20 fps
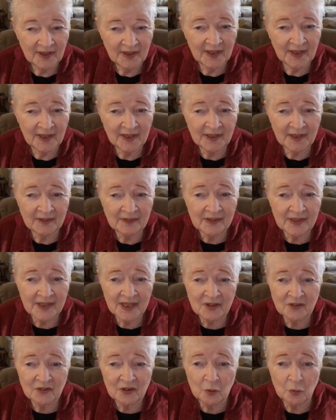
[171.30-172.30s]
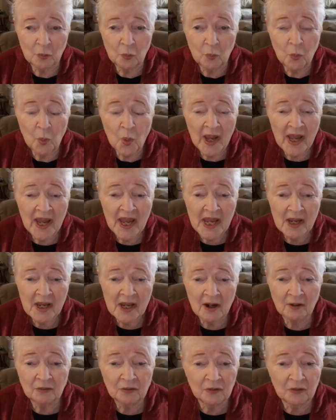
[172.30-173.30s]
And it's a way
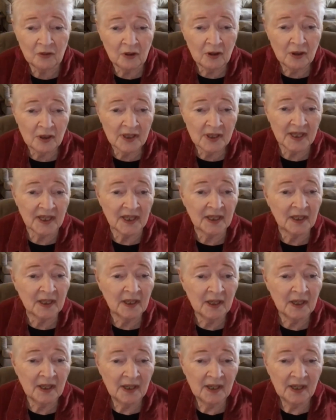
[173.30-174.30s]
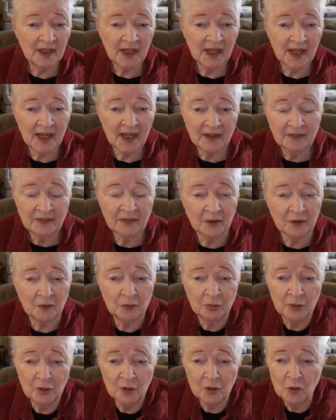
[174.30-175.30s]
of looking at the
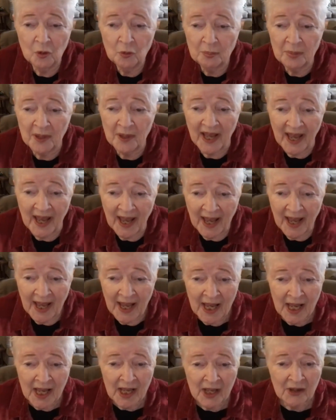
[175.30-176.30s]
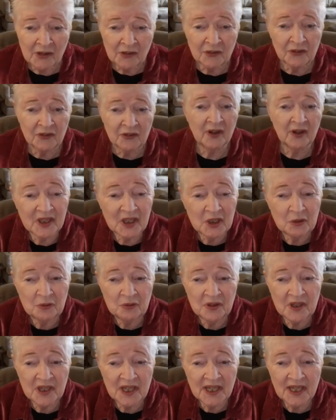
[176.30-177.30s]
group as a
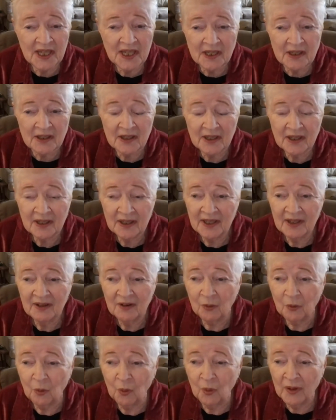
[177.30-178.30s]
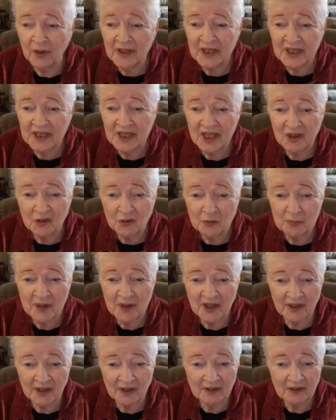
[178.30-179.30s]
unique
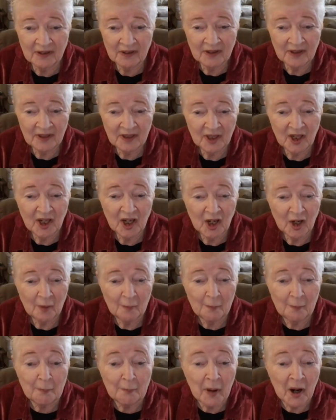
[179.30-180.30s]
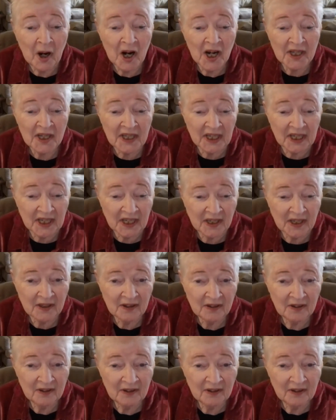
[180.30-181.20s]
organismic body.